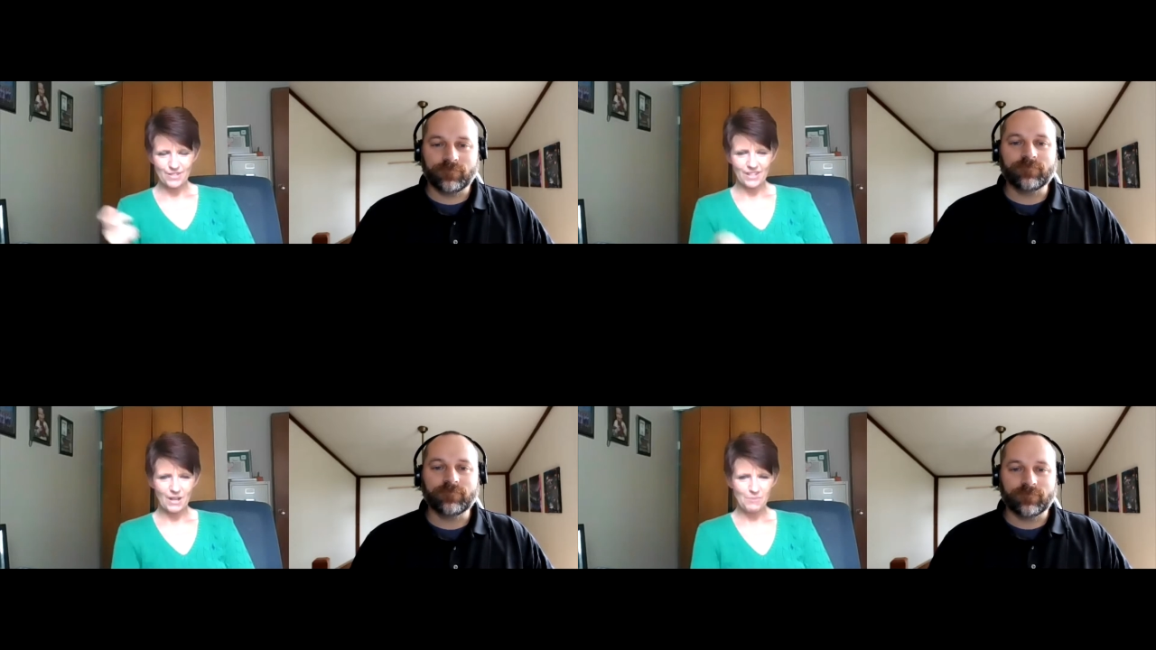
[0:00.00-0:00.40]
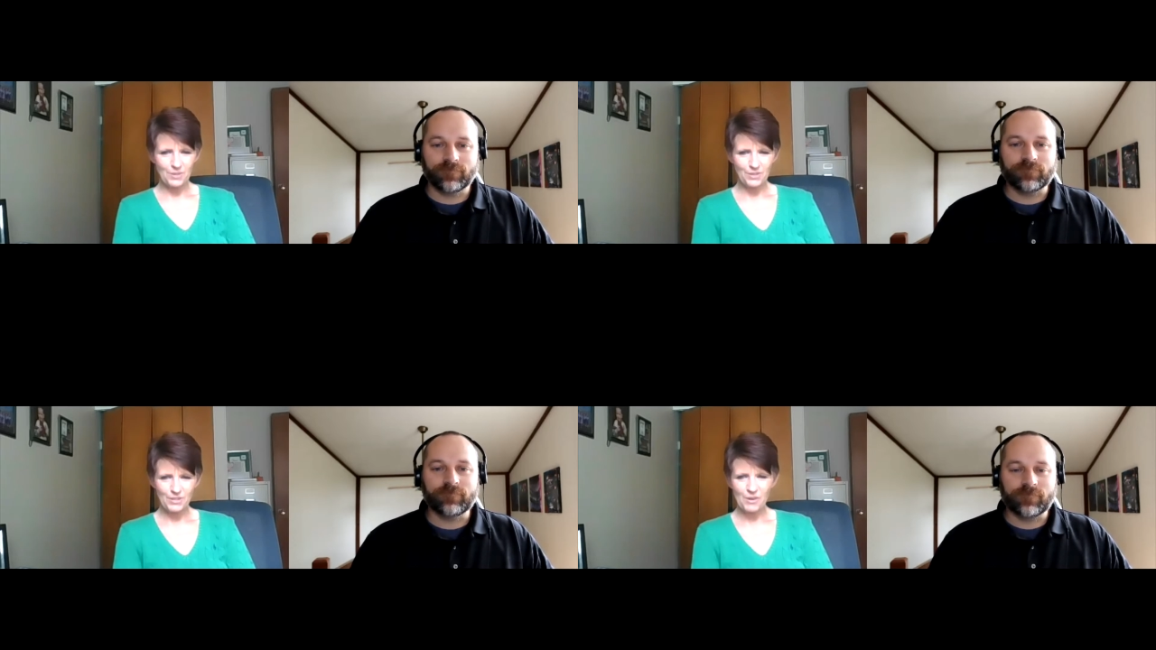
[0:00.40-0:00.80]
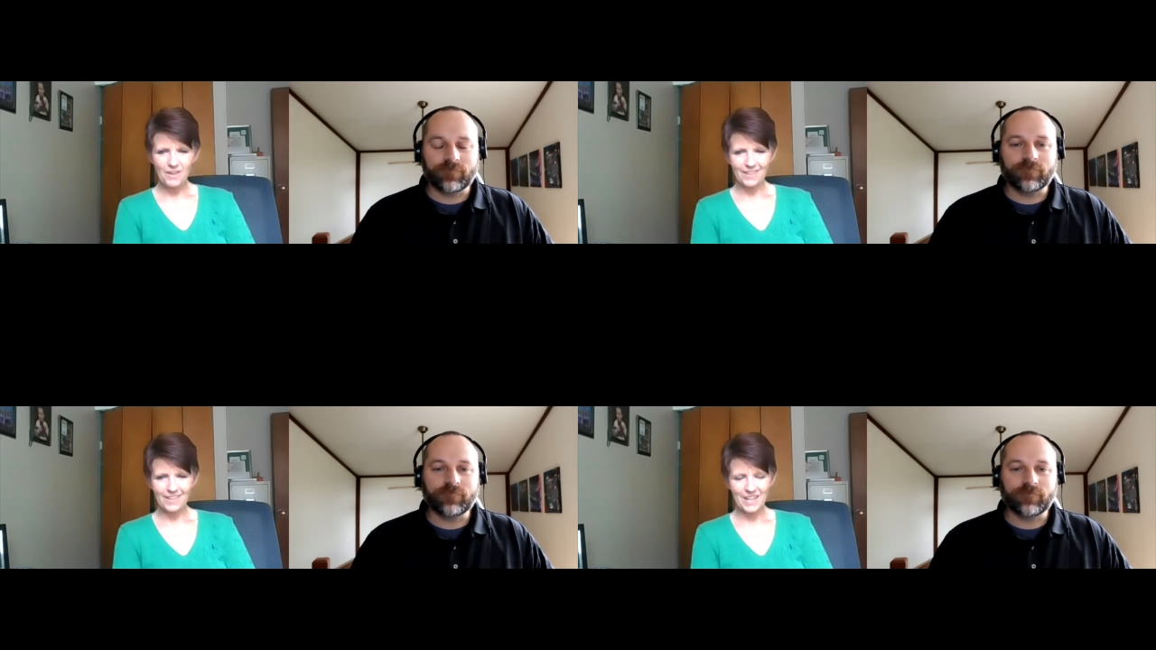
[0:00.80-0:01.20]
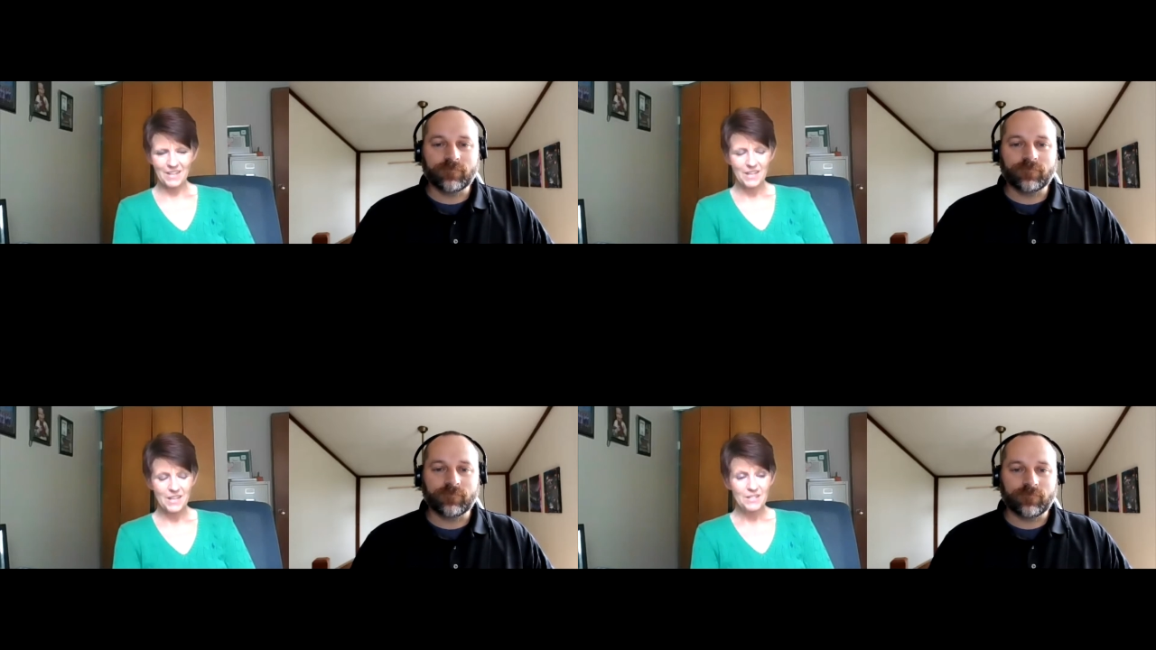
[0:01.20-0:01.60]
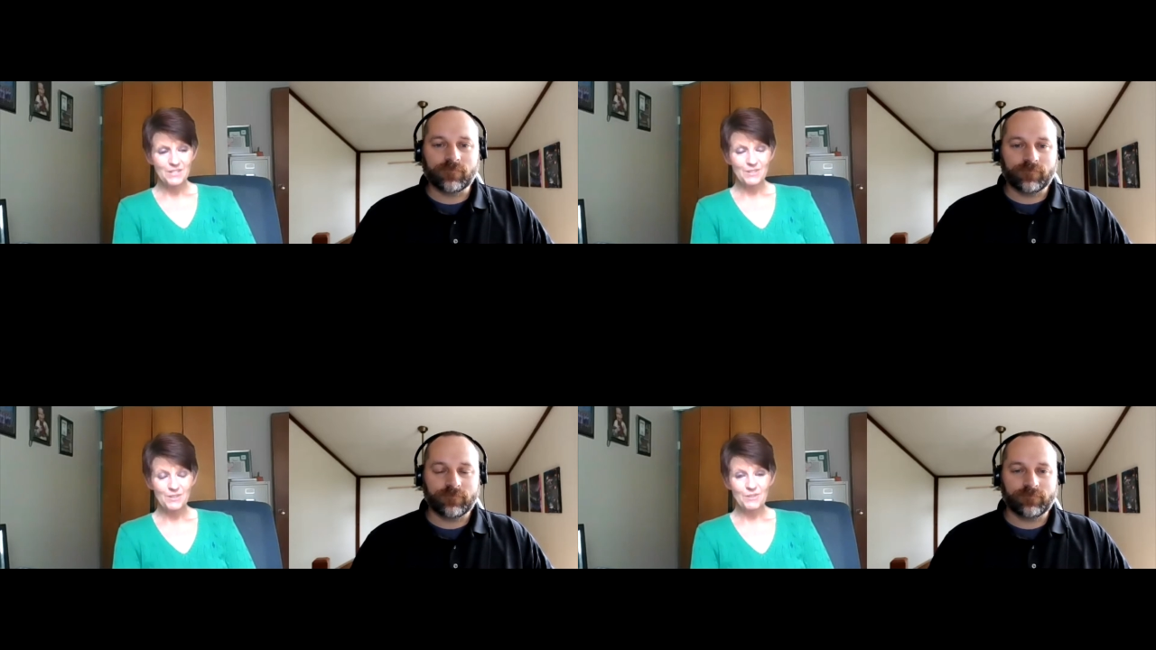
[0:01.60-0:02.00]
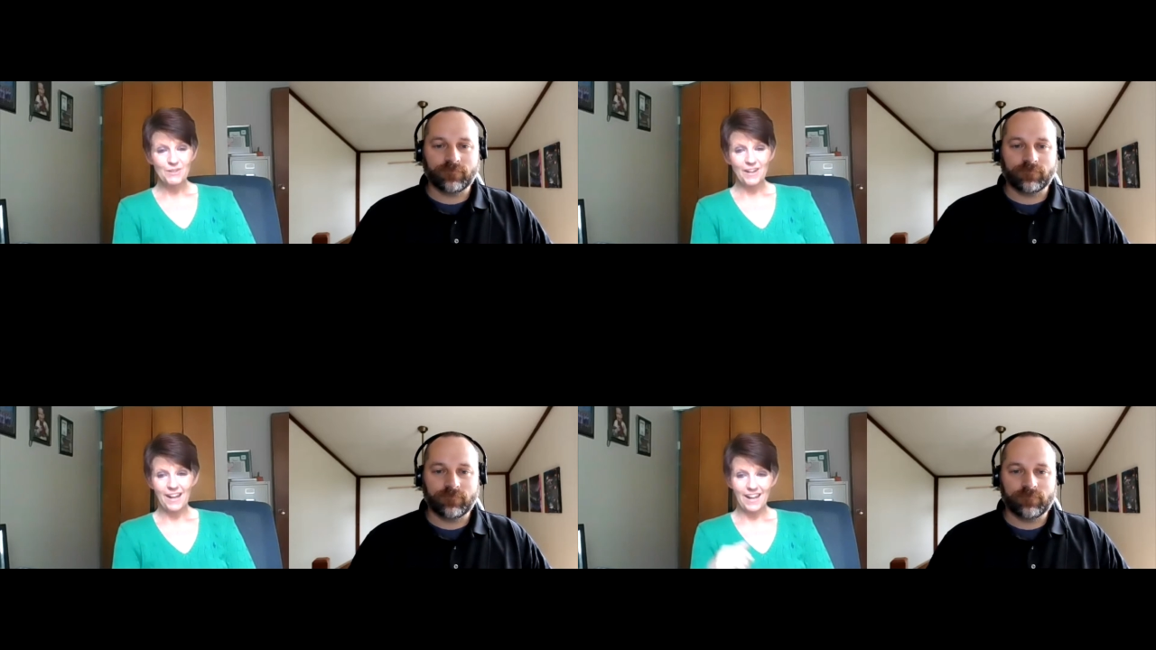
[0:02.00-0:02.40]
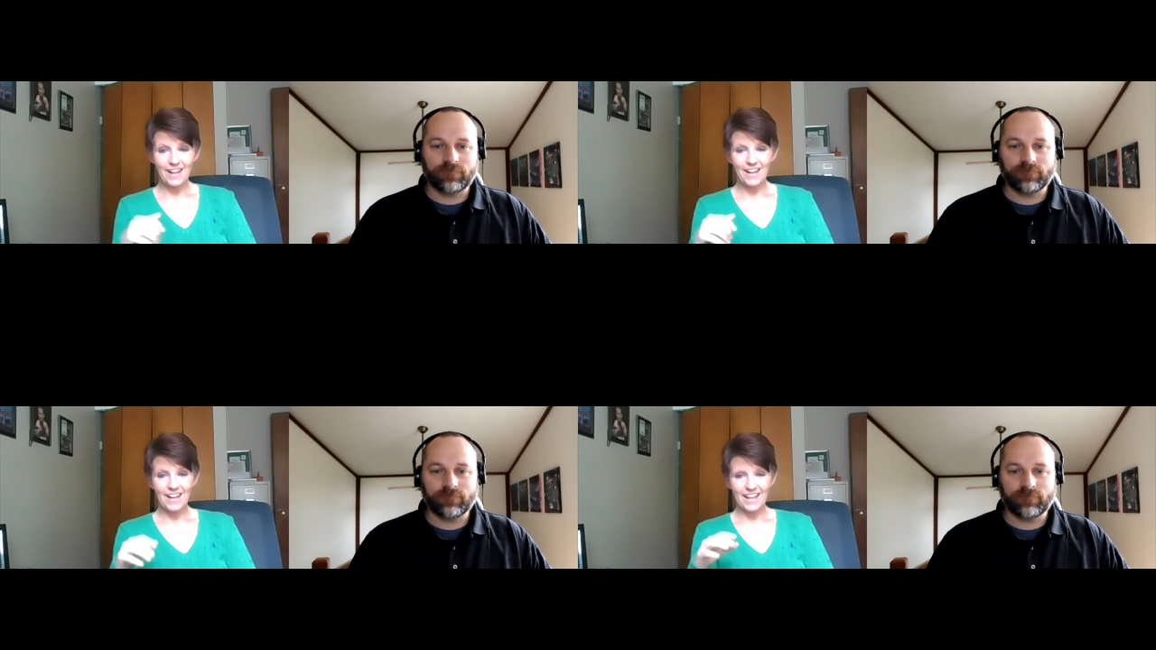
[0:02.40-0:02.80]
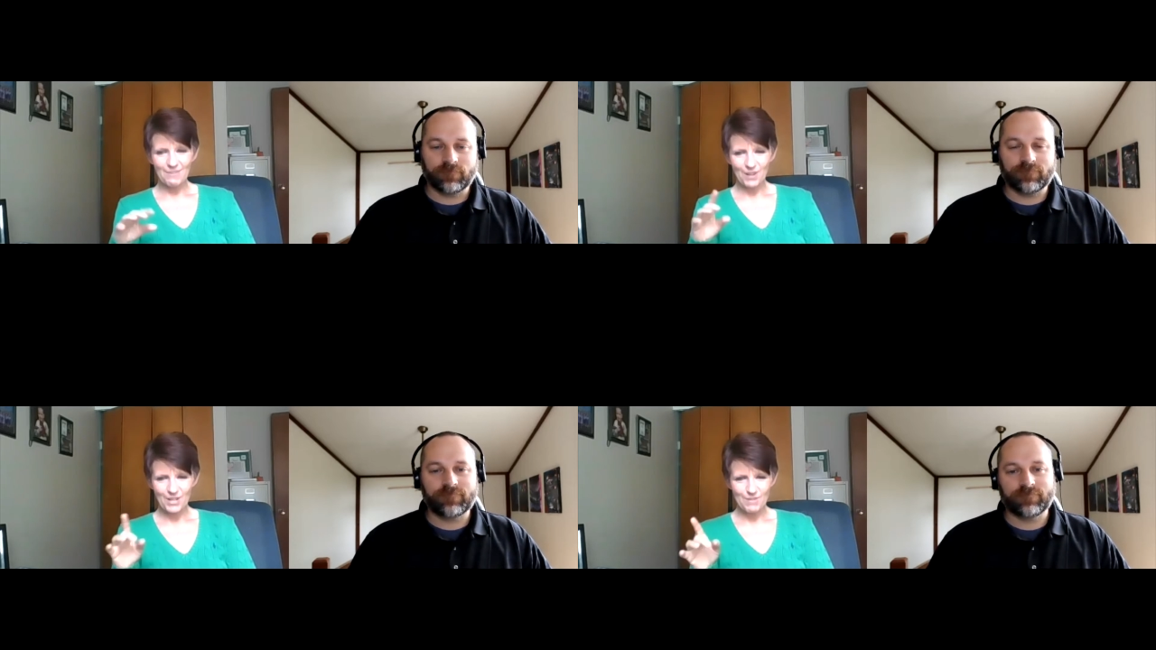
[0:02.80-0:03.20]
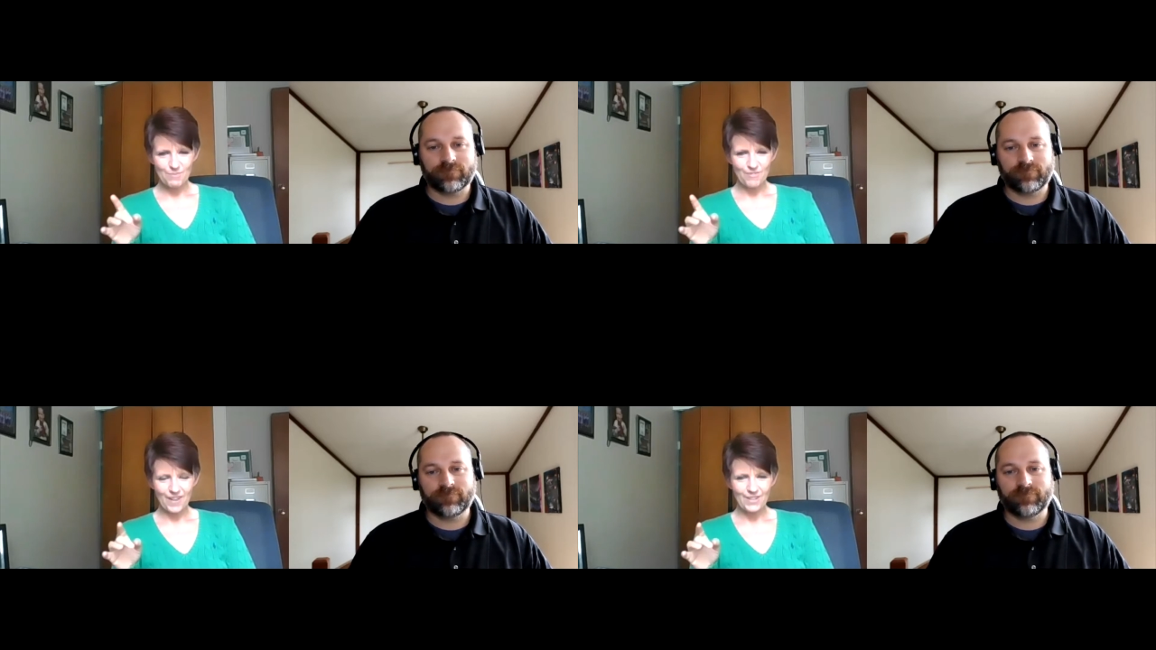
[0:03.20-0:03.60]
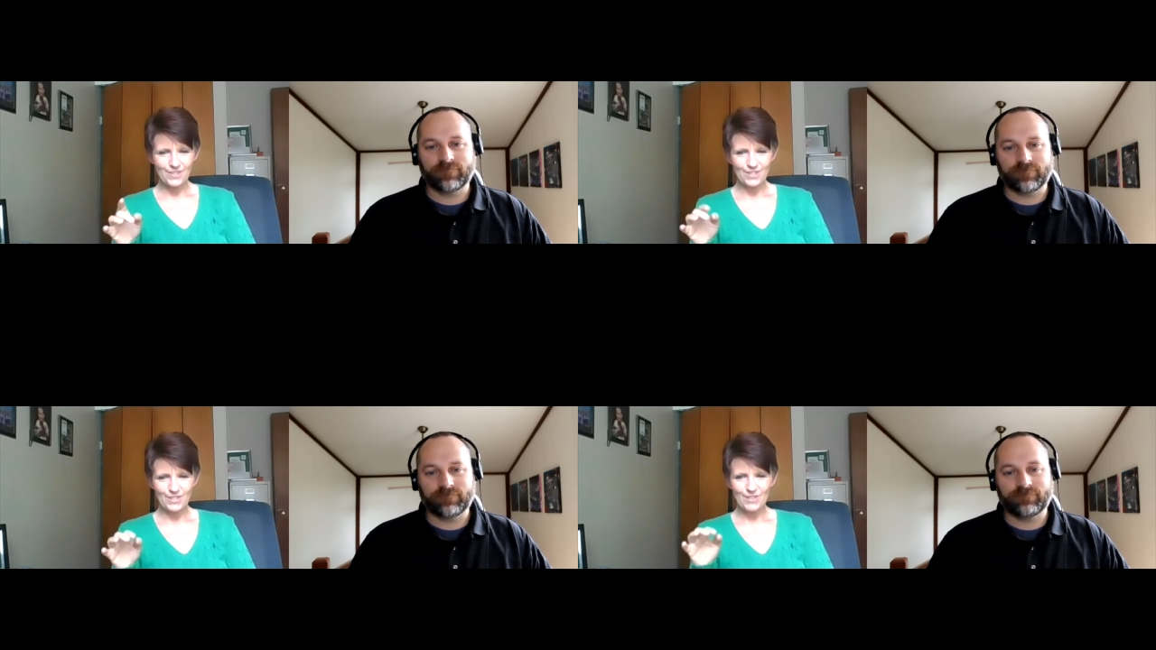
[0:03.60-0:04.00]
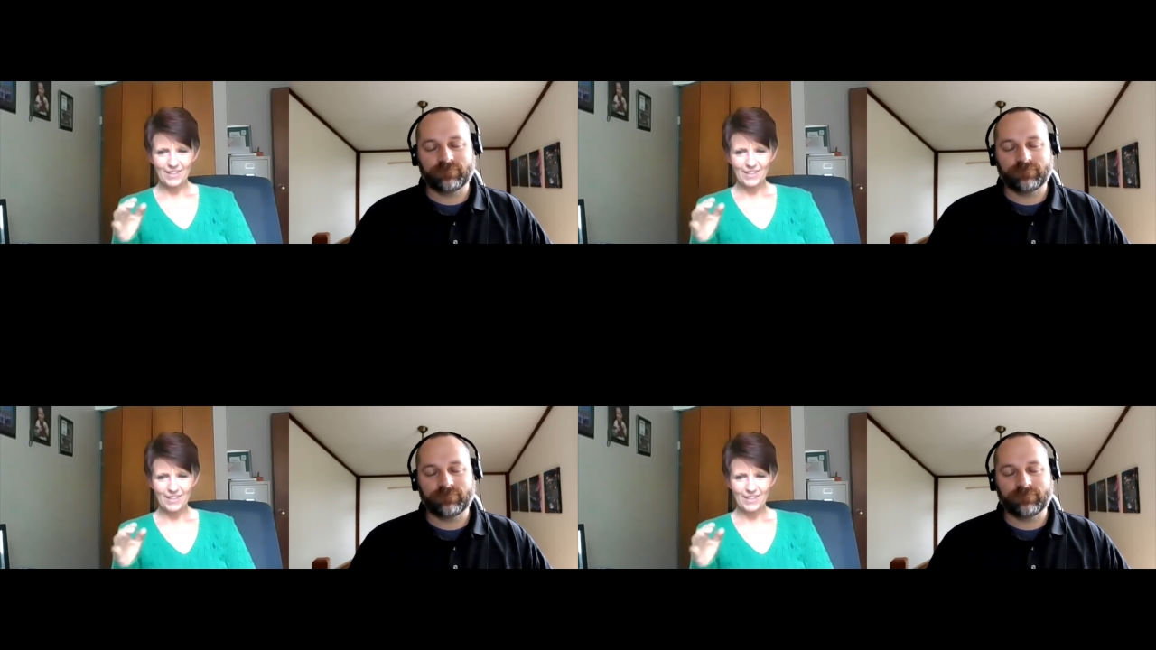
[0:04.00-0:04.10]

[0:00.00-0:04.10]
Speaker 1: a couple in new york and so i had one of the providers in new york